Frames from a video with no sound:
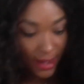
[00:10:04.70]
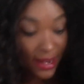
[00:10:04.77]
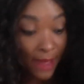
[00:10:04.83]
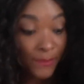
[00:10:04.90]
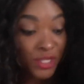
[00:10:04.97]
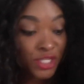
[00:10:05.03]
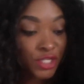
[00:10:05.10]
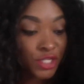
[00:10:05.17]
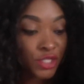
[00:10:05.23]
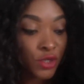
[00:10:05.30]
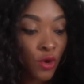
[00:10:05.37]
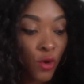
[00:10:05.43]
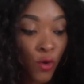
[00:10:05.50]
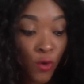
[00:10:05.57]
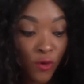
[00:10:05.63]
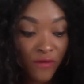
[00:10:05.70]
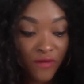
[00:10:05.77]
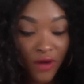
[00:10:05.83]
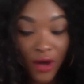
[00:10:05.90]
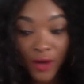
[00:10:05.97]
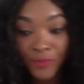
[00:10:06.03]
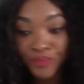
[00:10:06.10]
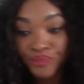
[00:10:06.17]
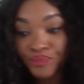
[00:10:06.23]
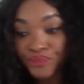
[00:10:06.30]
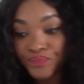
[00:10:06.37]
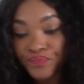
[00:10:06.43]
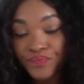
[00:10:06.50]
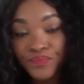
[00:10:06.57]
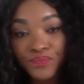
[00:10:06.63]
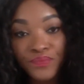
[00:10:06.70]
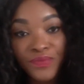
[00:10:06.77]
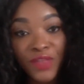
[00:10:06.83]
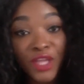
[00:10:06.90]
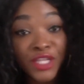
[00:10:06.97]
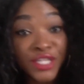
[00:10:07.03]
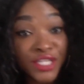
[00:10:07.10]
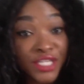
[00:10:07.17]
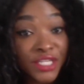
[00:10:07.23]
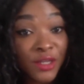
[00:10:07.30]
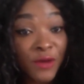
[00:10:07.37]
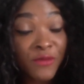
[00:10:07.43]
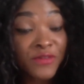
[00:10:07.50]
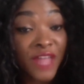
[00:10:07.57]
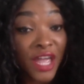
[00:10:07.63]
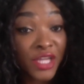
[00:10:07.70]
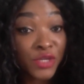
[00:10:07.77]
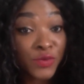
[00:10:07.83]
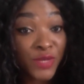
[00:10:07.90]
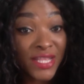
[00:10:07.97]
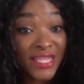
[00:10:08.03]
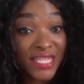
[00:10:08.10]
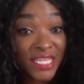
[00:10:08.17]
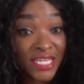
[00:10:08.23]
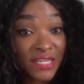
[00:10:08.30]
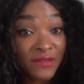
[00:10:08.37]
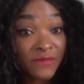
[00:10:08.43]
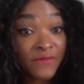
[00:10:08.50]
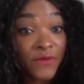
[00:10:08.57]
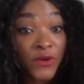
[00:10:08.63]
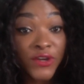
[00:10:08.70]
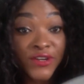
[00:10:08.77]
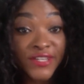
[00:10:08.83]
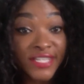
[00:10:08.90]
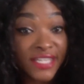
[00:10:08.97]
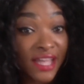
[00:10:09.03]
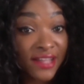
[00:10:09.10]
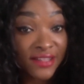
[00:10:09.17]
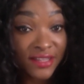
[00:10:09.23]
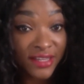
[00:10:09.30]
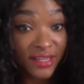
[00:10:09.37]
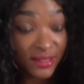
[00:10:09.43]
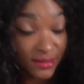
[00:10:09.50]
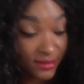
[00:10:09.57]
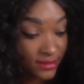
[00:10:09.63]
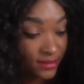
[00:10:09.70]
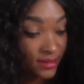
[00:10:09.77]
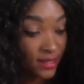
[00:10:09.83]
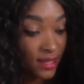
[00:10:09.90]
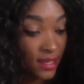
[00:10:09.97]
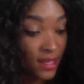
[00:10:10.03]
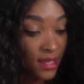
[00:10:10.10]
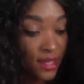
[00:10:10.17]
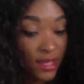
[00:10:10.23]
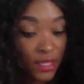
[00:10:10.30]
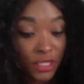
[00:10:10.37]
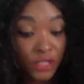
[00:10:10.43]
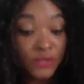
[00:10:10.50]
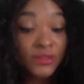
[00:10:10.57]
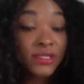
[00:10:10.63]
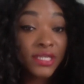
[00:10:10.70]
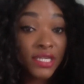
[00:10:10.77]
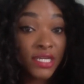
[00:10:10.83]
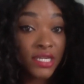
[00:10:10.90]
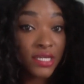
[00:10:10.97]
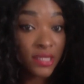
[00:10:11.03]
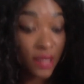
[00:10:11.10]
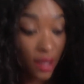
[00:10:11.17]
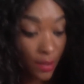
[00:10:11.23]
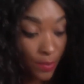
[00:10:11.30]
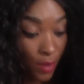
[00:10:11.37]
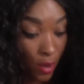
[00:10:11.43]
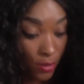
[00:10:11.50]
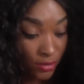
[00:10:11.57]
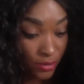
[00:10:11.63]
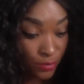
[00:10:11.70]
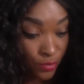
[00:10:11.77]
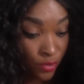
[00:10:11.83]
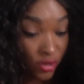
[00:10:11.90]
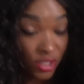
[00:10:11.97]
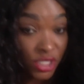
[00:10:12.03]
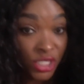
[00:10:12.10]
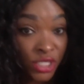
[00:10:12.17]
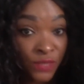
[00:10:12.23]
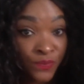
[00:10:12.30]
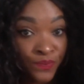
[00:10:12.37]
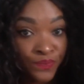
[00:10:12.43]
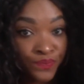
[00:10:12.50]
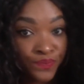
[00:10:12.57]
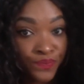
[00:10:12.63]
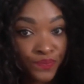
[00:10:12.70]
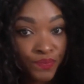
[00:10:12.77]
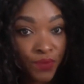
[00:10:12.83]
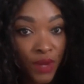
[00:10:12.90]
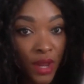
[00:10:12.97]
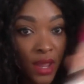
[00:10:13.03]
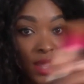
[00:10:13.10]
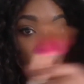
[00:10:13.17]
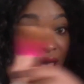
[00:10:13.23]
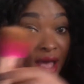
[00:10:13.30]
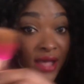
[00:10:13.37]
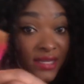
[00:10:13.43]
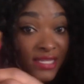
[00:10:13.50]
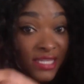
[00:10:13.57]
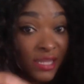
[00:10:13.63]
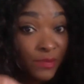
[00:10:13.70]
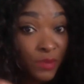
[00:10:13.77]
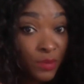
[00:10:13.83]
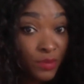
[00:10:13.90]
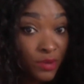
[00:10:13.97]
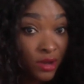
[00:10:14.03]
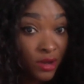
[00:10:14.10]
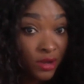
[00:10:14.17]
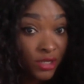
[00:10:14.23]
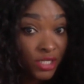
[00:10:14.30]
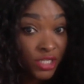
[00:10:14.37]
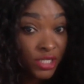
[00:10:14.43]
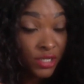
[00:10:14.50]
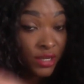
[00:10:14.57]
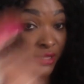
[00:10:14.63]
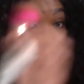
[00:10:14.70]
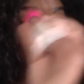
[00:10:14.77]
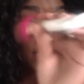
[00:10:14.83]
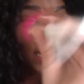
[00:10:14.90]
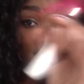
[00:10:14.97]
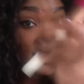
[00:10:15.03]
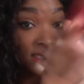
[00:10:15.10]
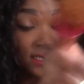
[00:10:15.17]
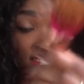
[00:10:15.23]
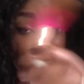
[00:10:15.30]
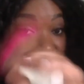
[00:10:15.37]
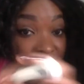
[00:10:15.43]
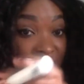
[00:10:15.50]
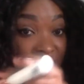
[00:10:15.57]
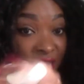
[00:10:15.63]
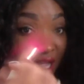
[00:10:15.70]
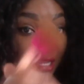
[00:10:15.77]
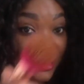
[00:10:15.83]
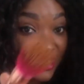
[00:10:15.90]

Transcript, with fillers: let me just go over the stuff that you will need for your starter kit you need a powder brush a stipple blush this is not